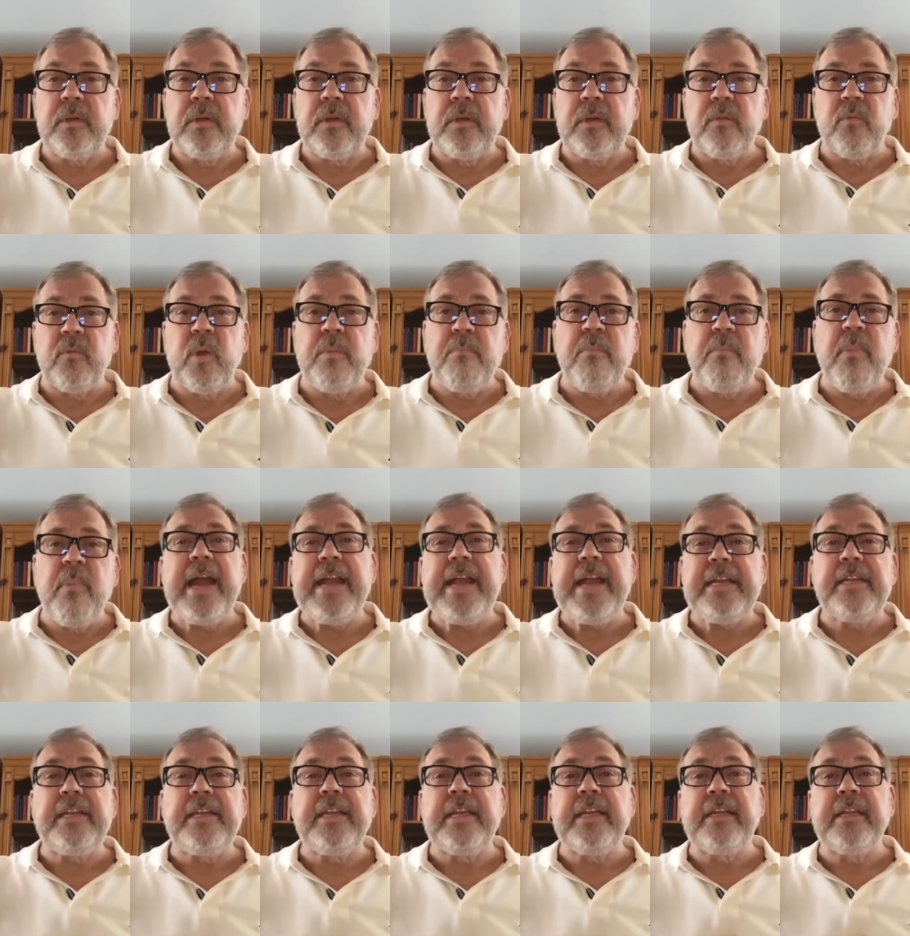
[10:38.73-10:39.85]

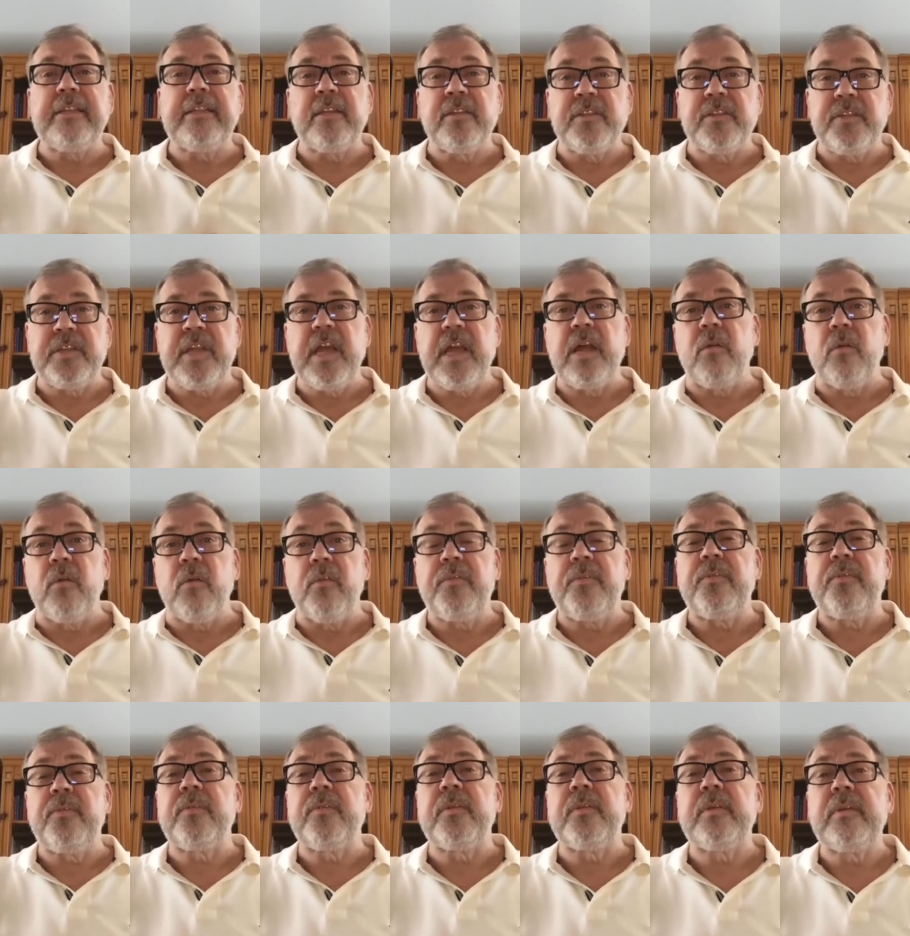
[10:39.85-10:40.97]
reminding the self
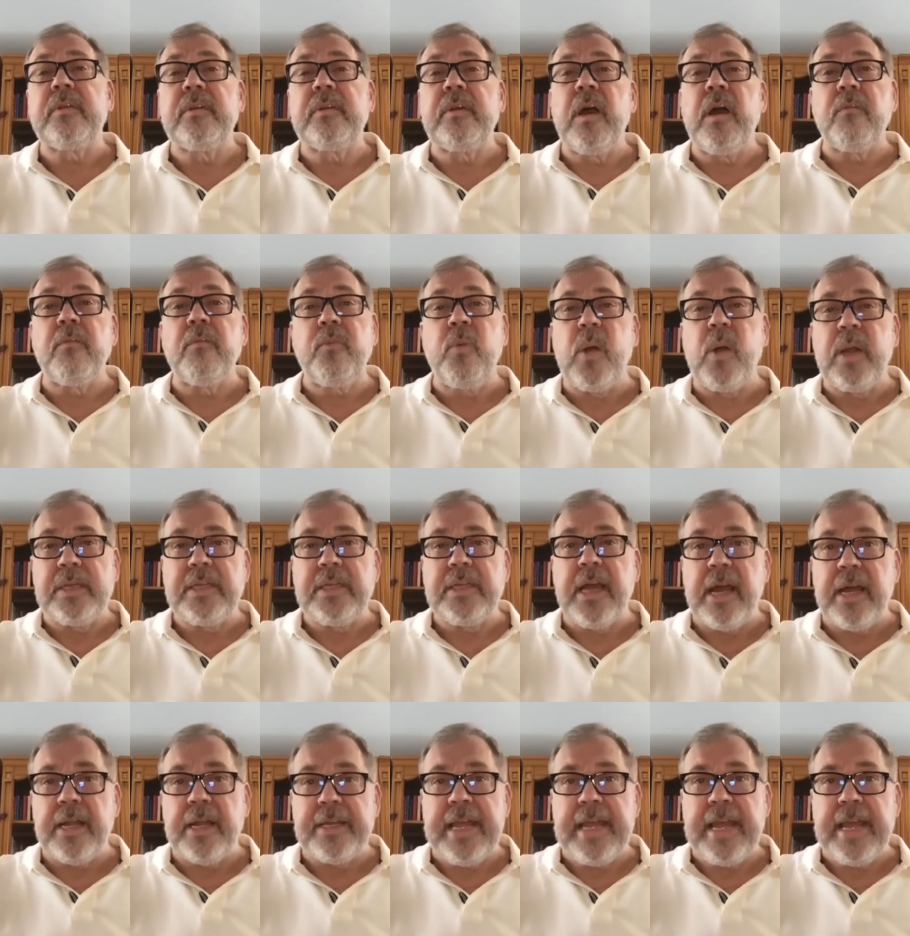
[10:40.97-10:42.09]
of what God
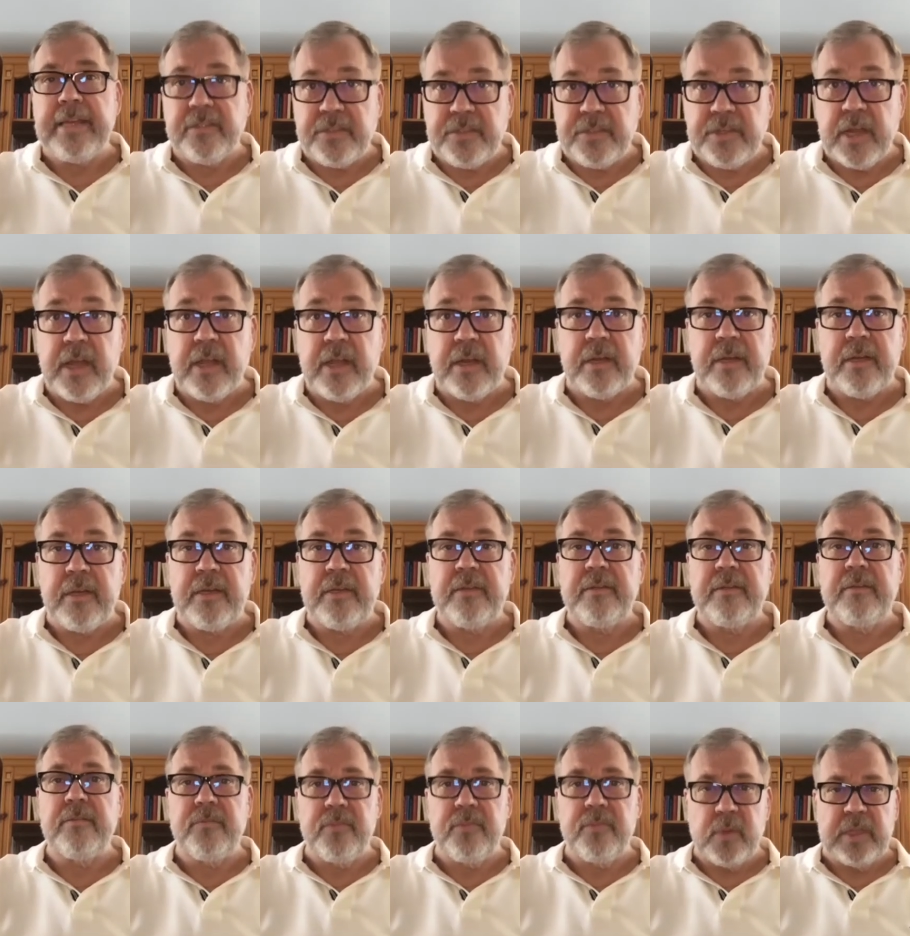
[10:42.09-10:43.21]
has done
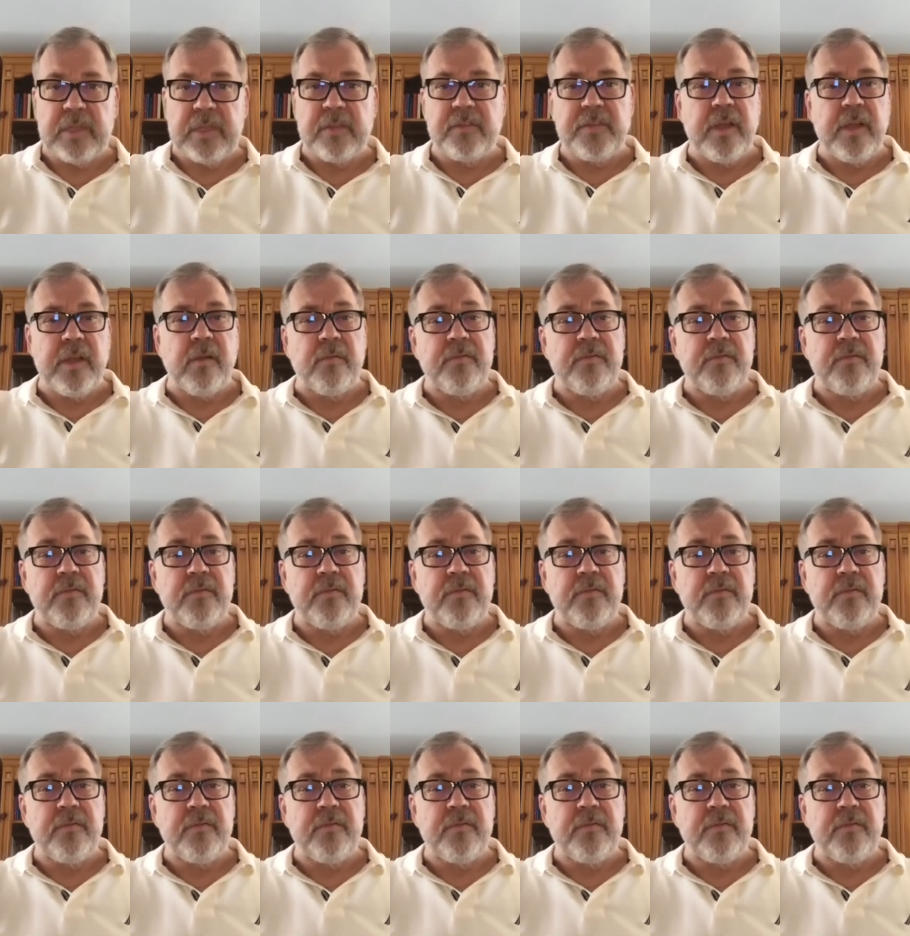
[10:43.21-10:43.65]
for the self.